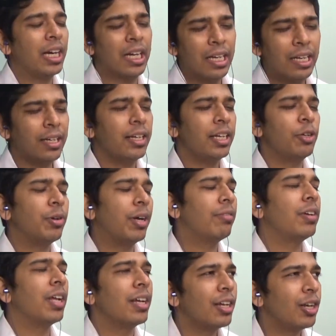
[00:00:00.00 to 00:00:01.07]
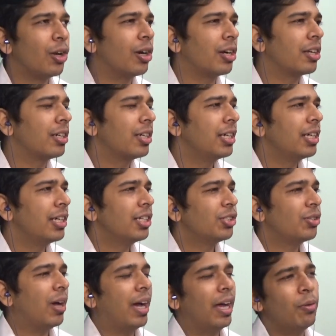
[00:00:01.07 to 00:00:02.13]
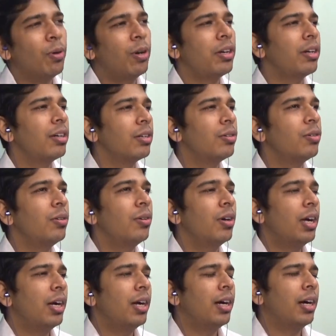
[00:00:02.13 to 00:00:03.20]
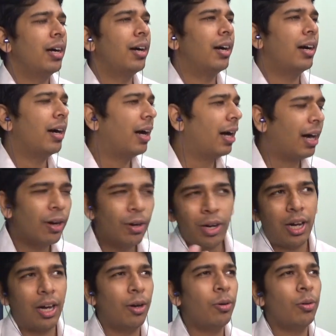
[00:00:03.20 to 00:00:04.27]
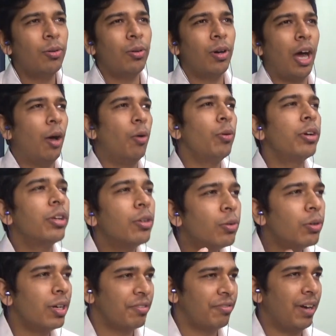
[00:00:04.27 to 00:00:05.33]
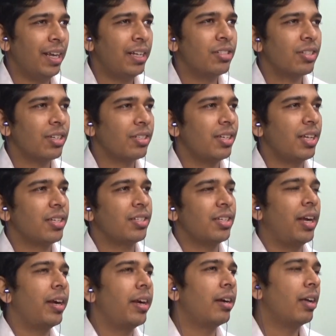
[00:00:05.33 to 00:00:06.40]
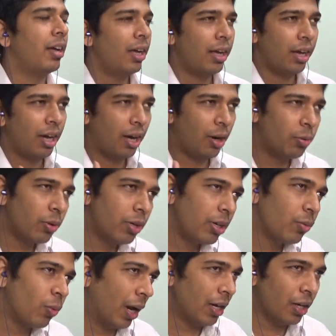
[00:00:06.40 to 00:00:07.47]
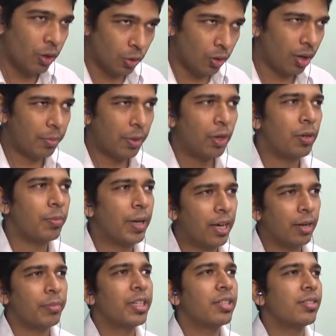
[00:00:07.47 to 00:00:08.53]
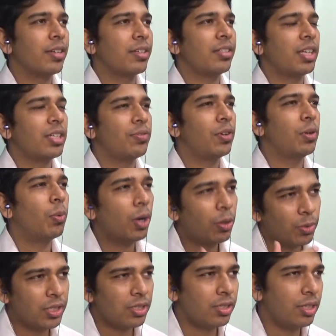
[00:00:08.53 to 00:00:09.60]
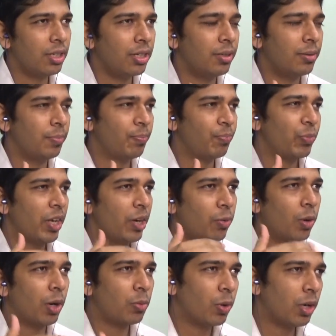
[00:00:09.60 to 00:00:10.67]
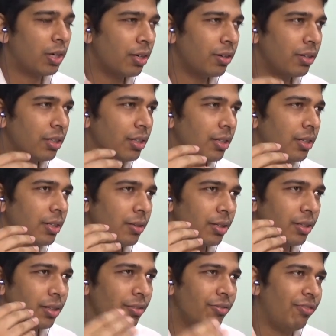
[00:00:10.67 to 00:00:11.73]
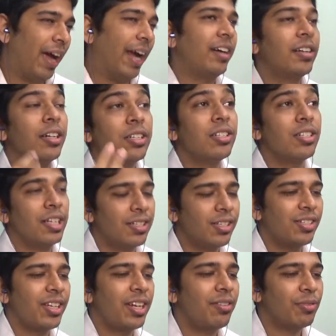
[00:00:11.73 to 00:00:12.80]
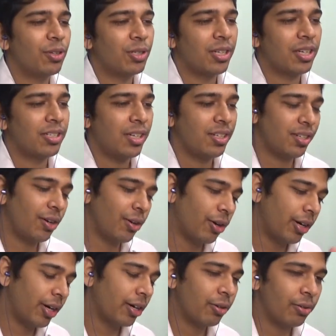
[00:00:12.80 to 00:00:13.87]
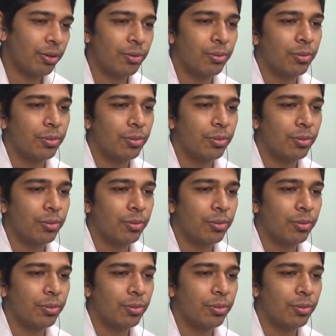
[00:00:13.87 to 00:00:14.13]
And clearly you have done a lot. So I wanted to know, how would you define success? And how would one go about becoming successful? What was the, what are the factors necessary for success according to you?